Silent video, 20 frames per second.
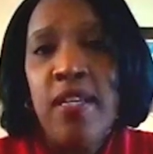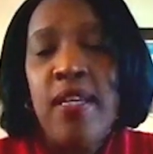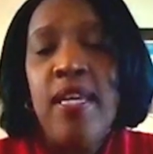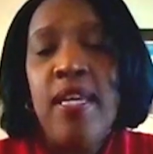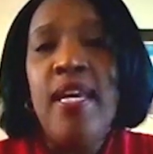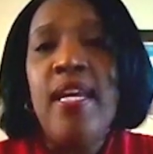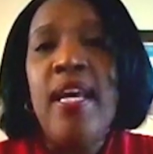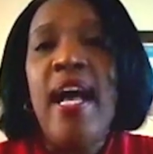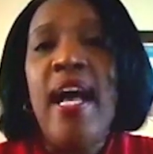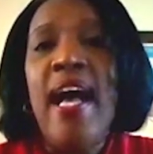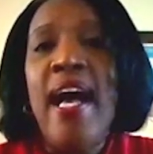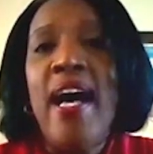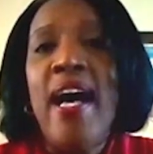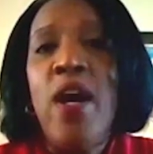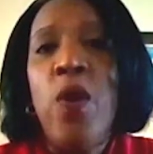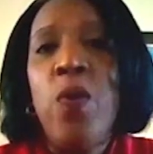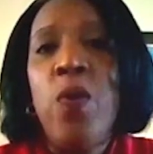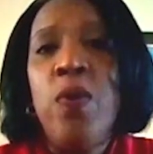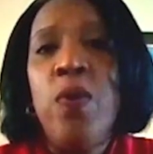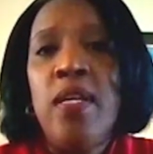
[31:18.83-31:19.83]
and
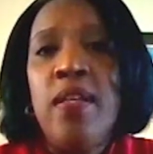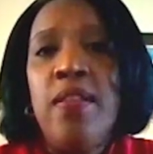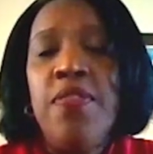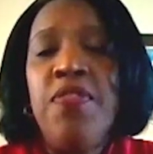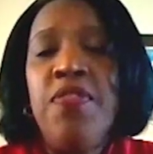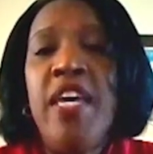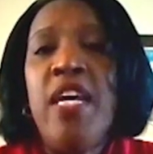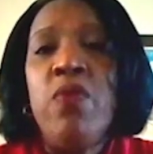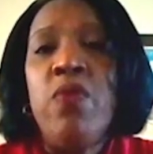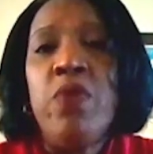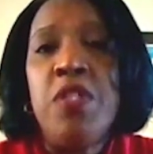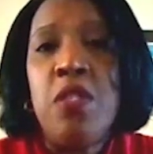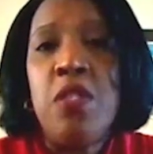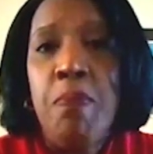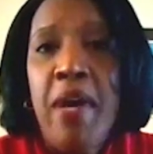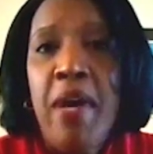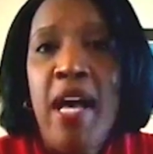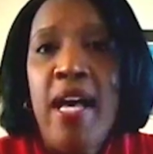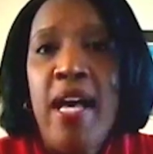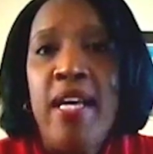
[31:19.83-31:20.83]
how they
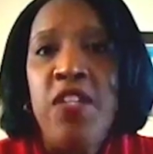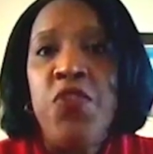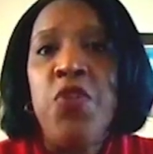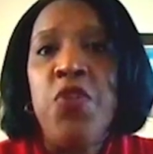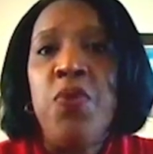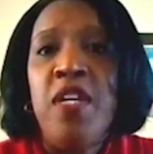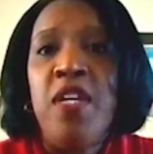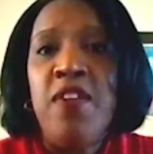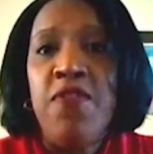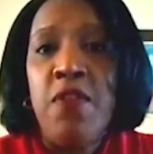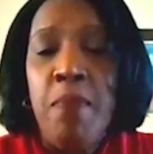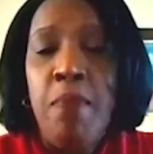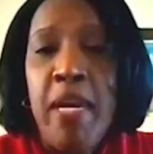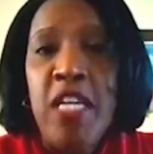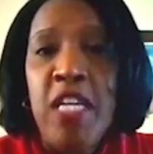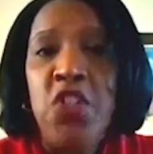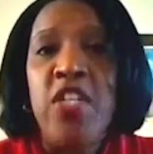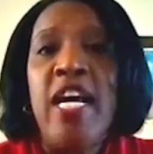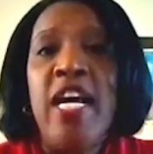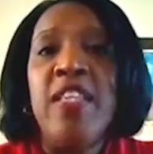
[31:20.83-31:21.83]
respond to
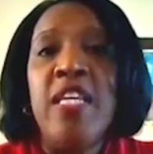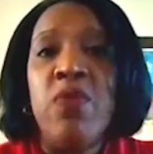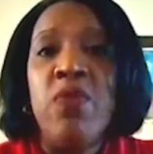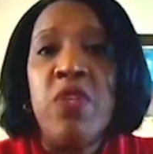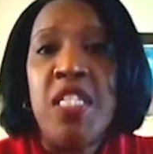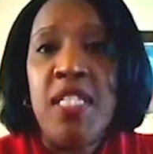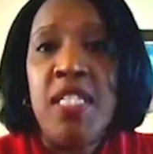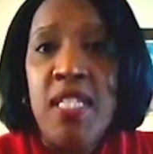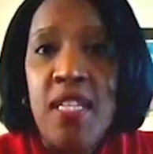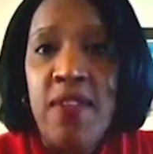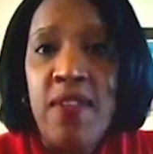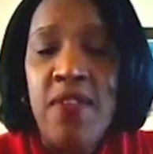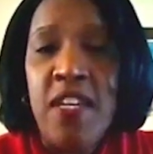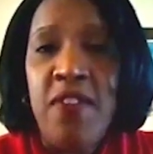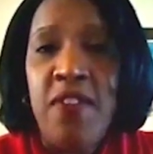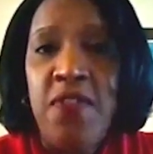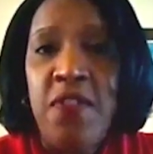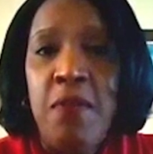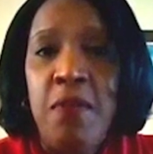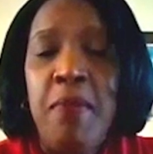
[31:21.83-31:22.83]
information, how they receive
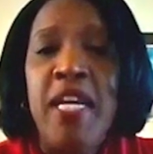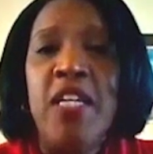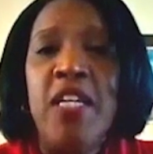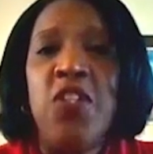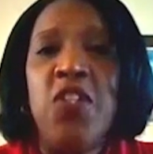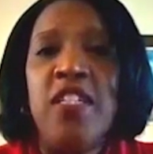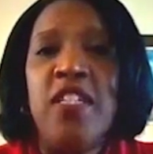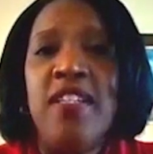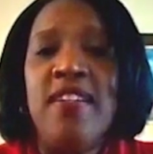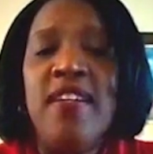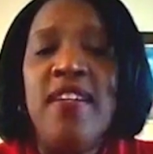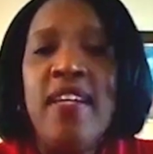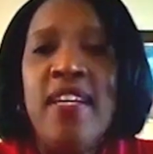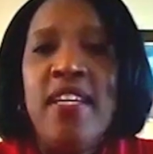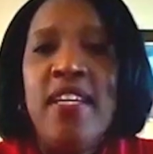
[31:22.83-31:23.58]
information.